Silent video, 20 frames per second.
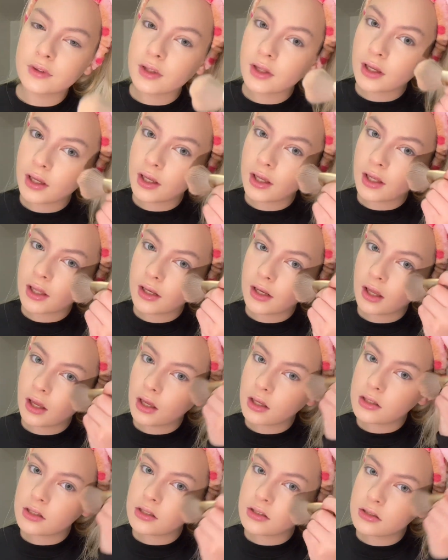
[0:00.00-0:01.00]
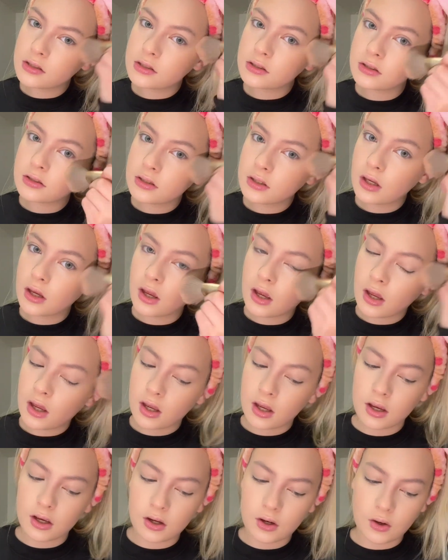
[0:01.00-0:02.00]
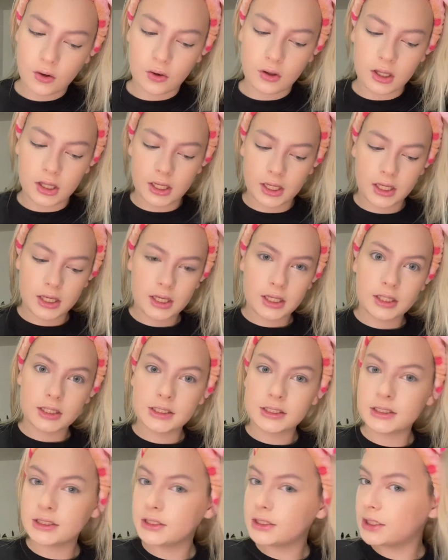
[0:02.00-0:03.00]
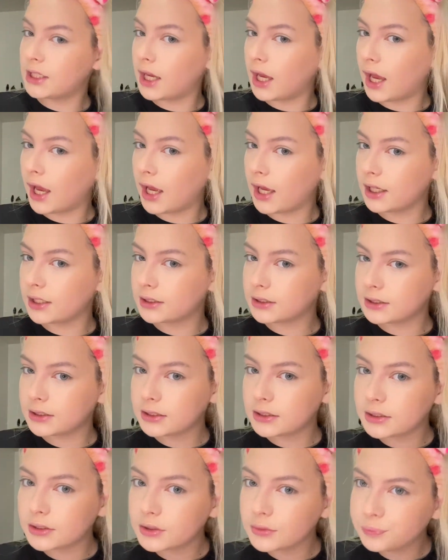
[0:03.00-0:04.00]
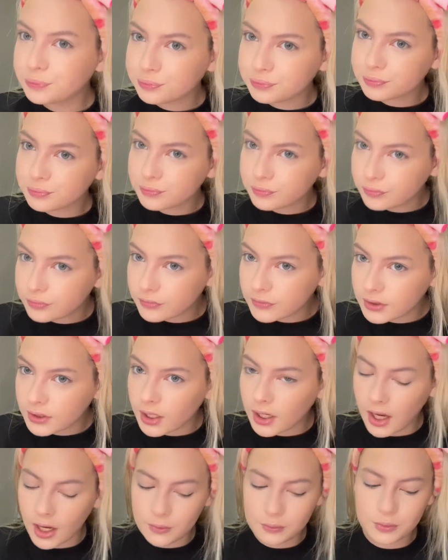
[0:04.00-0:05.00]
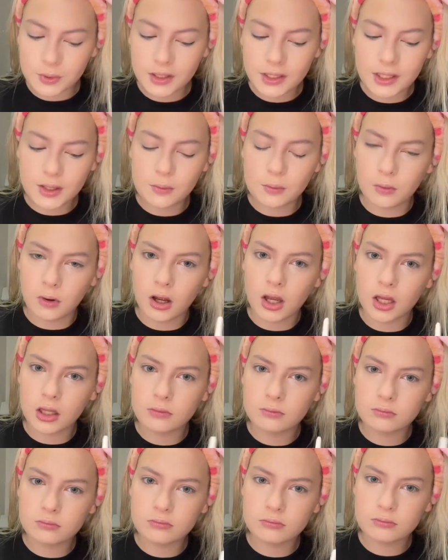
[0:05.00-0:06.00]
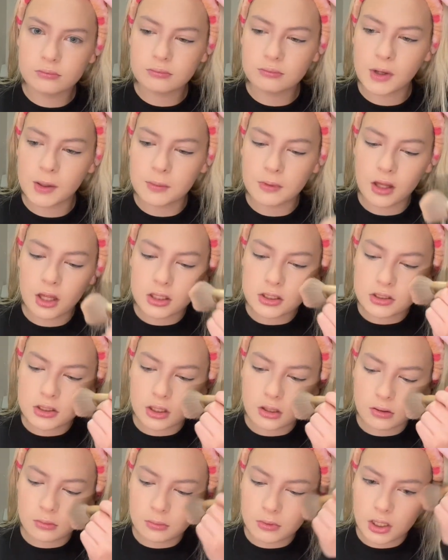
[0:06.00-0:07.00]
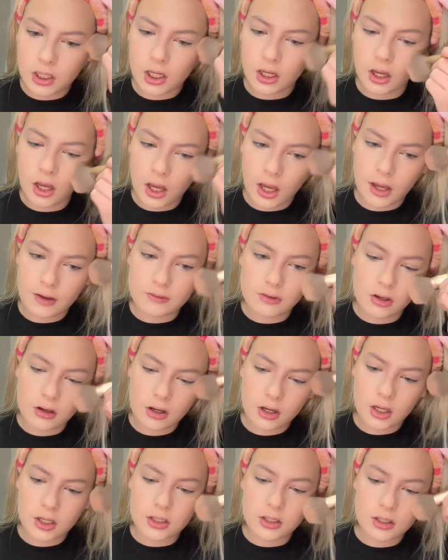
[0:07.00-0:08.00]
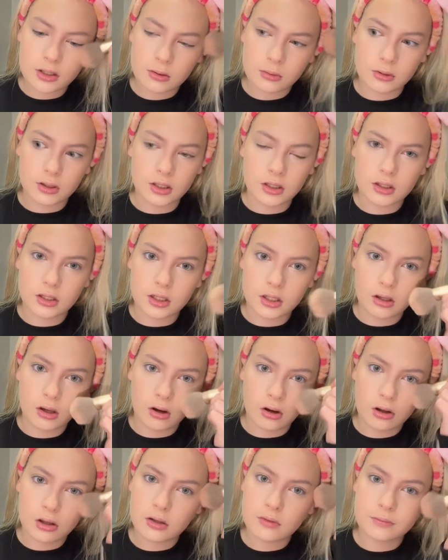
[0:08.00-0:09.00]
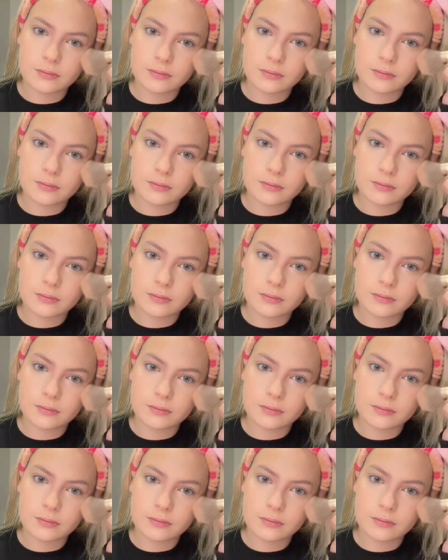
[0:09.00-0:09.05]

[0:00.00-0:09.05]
And I just go like that. I really want my blush though, but I had no idea where it could have gone.